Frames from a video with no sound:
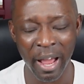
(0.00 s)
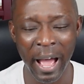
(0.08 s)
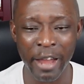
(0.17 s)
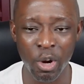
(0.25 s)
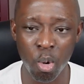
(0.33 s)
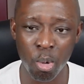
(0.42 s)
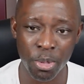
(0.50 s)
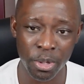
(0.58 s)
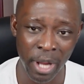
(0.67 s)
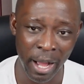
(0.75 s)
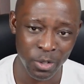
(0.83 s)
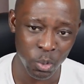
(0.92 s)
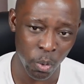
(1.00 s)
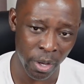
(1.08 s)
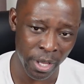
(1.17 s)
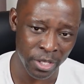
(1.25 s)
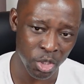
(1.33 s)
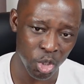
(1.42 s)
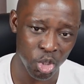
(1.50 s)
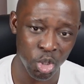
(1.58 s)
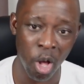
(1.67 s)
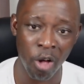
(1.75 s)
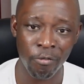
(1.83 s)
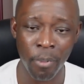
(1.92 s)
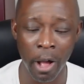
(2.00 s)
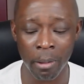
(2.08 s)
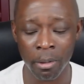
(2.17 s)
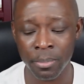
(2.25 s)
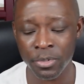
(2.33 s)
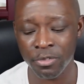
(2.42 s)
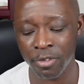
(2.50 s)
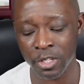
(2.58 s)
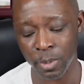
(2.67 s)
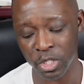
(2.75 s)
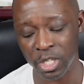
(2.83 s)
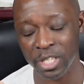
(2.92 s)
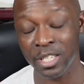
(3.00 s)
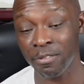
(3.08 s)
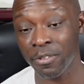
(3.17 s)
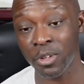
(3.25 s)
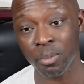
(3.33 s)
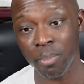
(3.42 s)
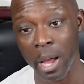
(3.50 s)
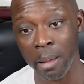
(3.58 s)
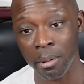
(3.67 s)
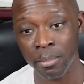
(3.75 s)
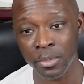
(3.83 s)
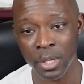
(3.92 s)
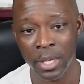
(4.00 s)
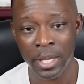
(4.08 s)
unorthodox ways to solve problems, especially difficult problems.